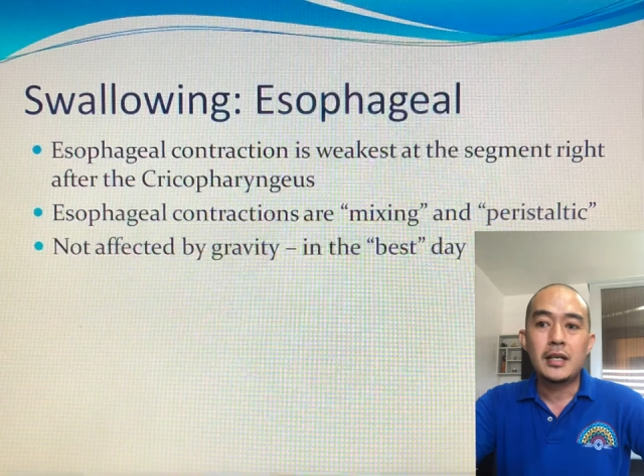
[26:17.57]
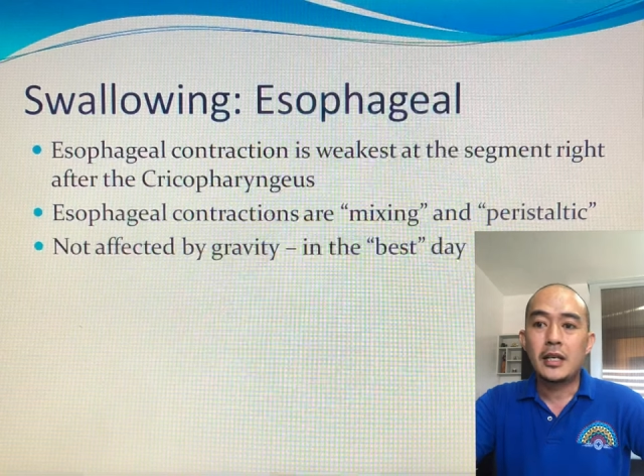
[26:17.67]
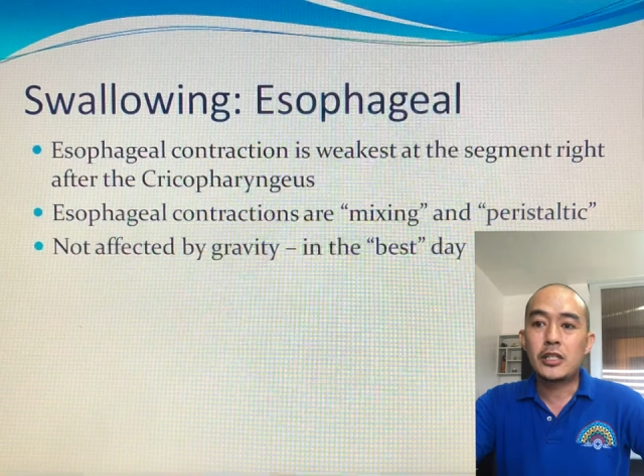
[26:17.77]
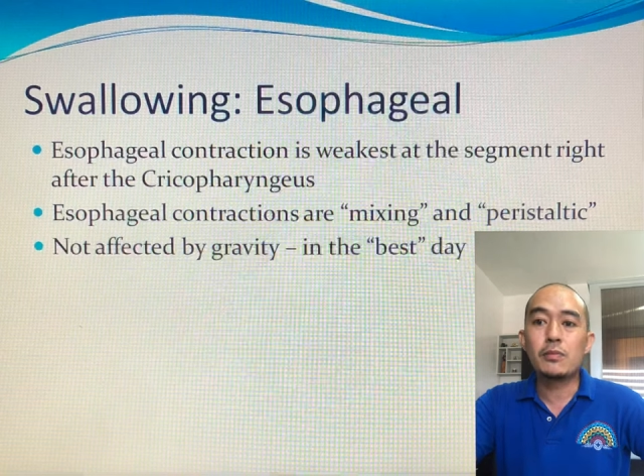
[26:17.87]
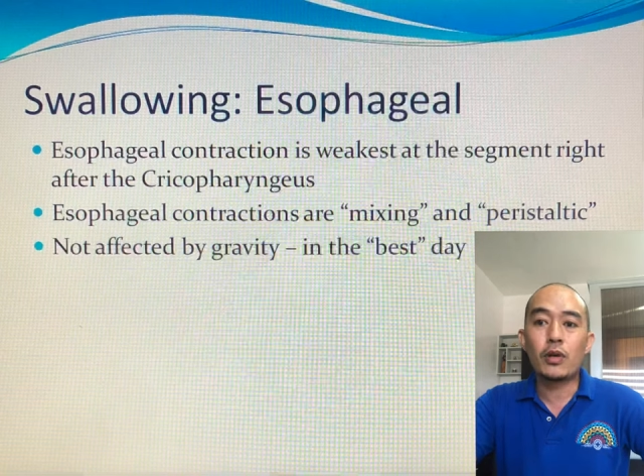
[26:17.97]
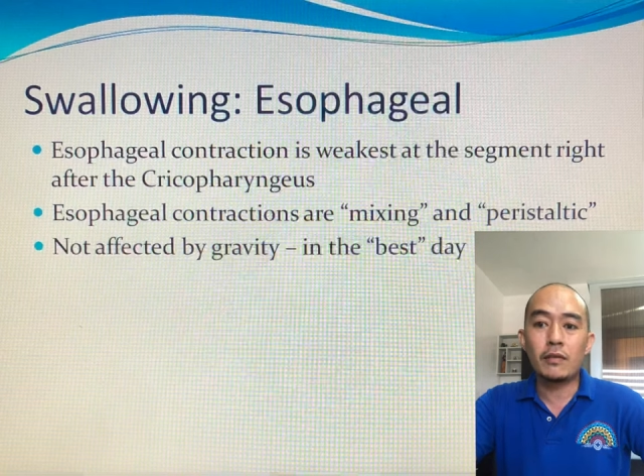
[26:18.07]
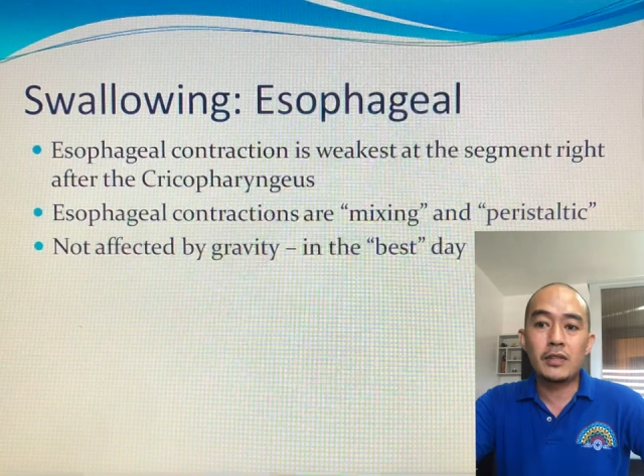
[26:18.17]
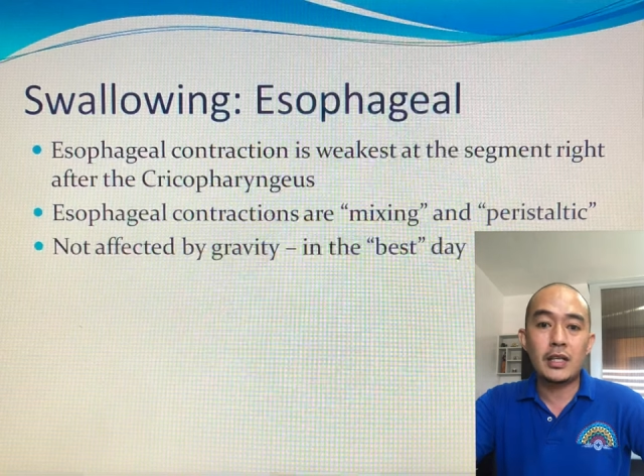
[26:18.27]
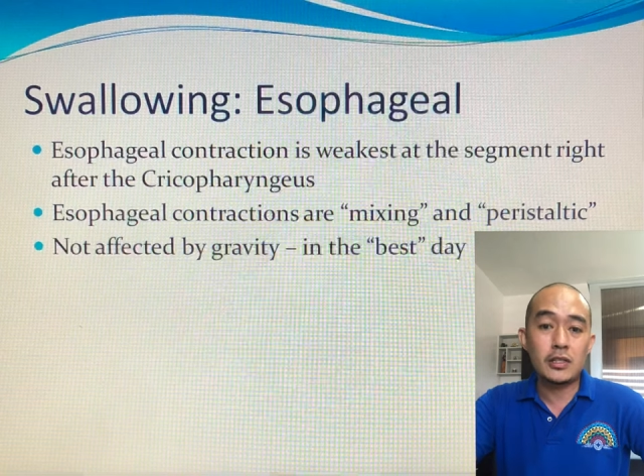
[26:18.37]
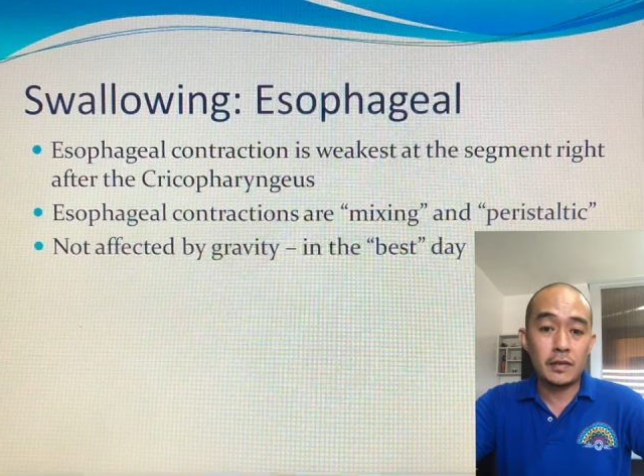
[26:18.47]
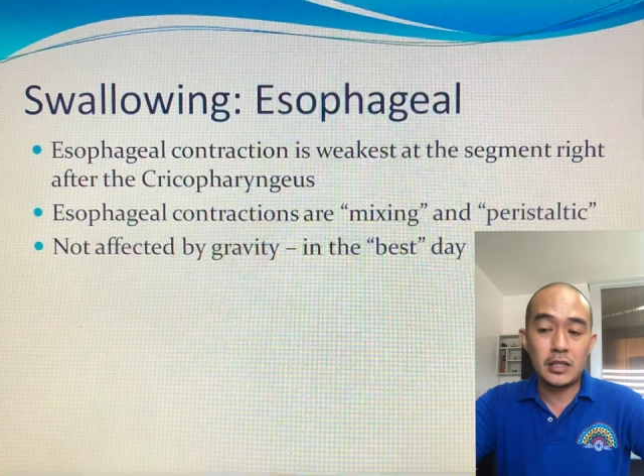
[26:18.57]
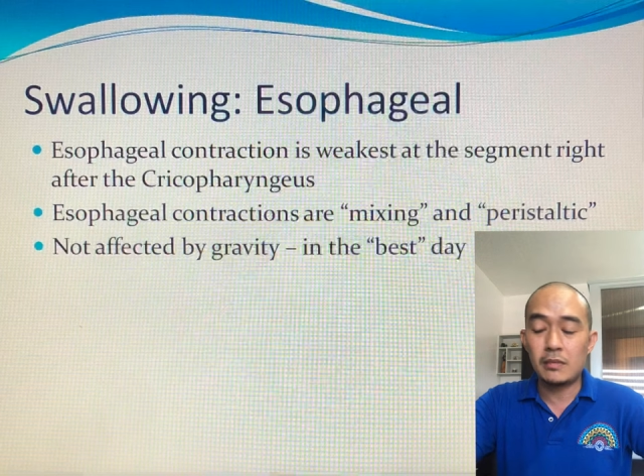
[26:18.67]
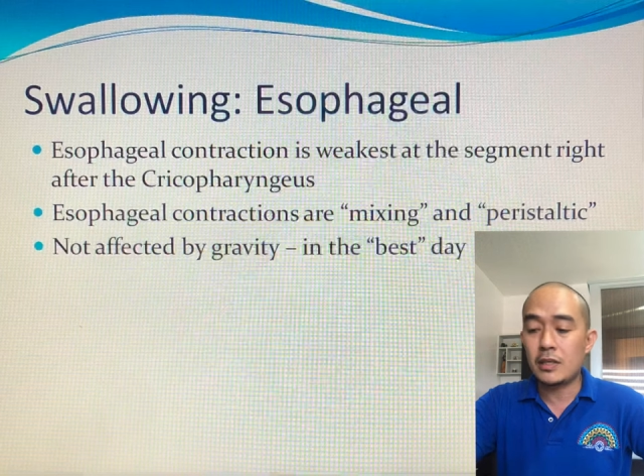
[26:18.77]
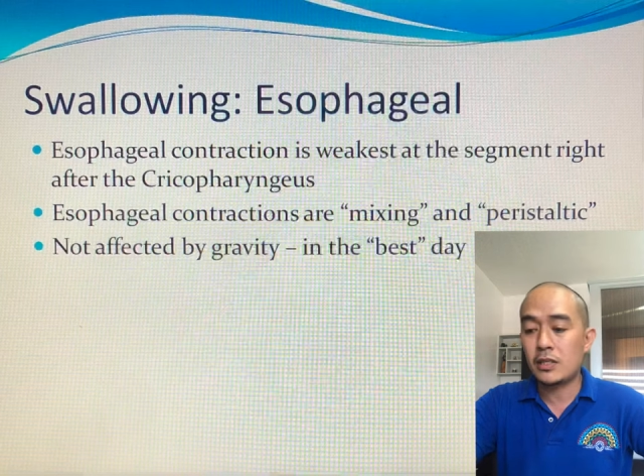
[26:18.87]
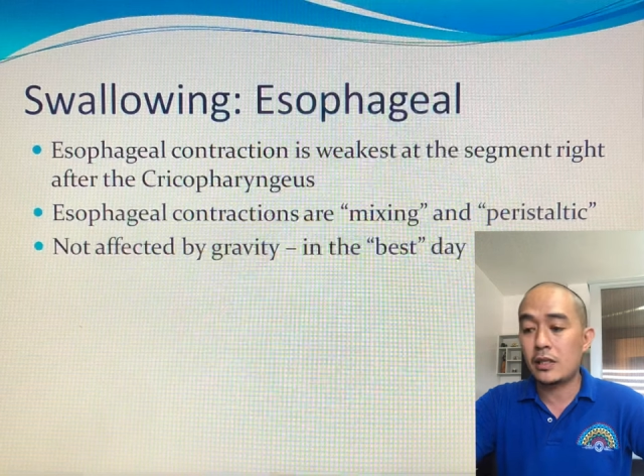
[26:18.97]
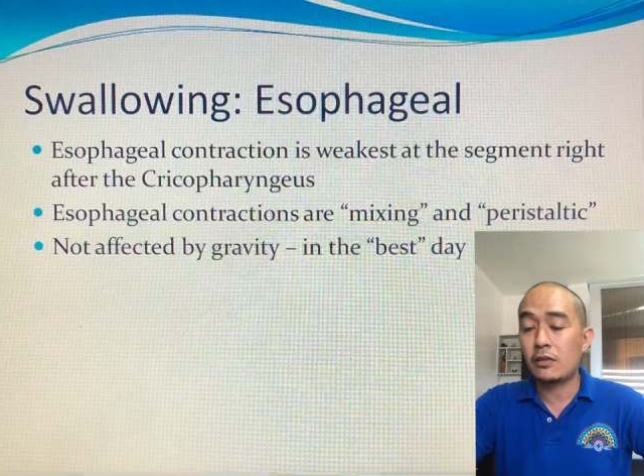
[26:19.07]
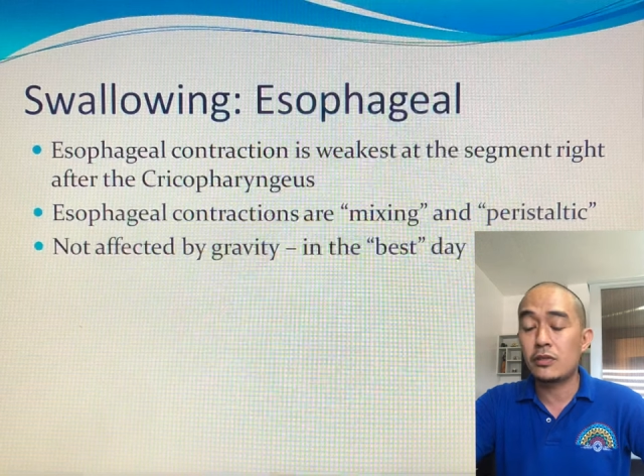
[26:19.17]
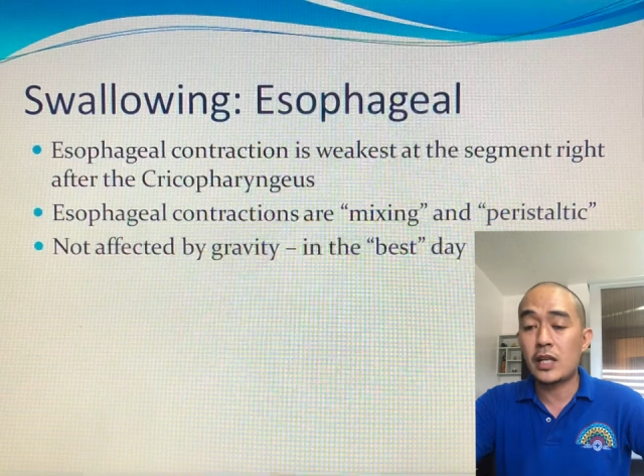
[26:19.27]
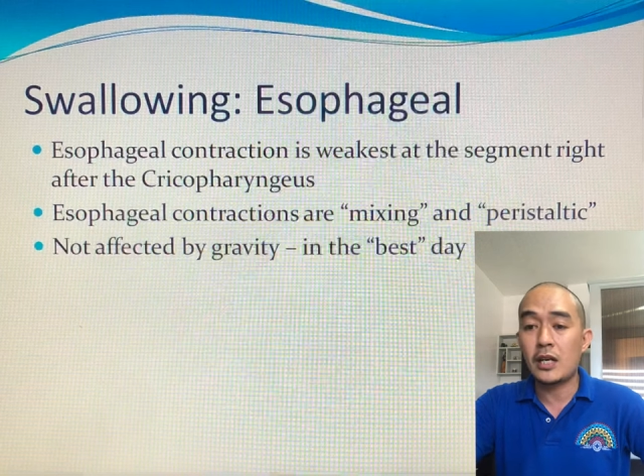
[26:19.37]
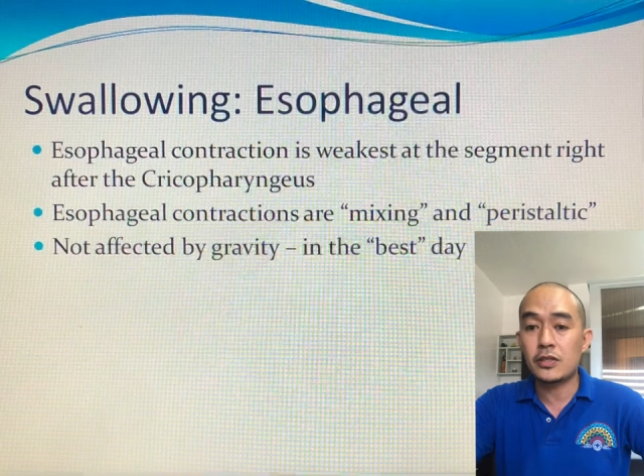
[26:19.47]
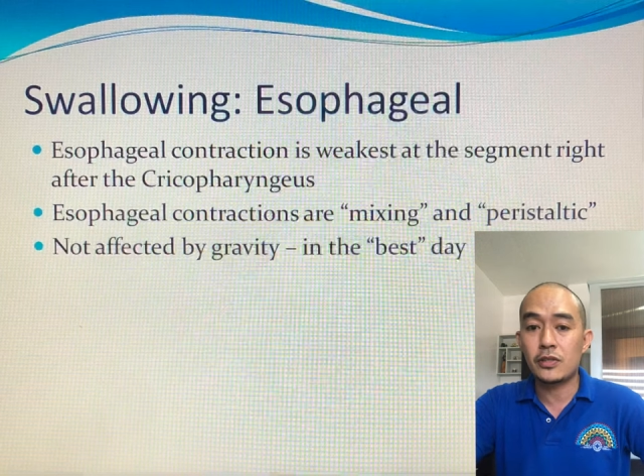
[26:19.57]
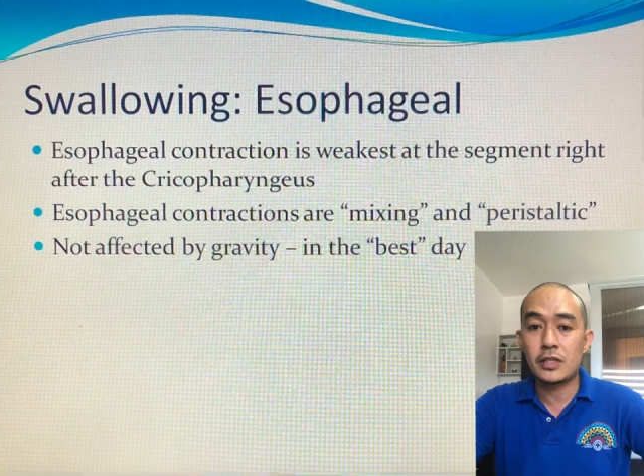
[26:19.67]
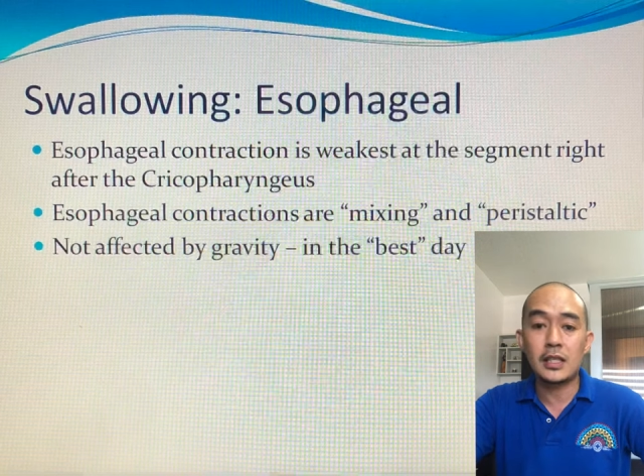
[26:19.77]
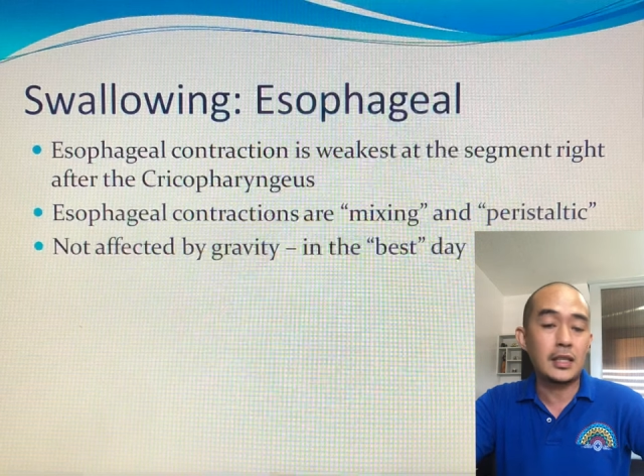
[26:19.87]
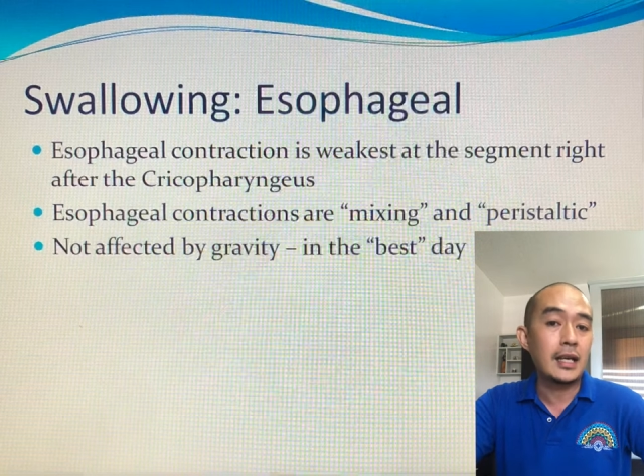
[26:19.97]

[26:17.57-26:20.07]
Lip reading: It's more of the esophageal muscle contractions that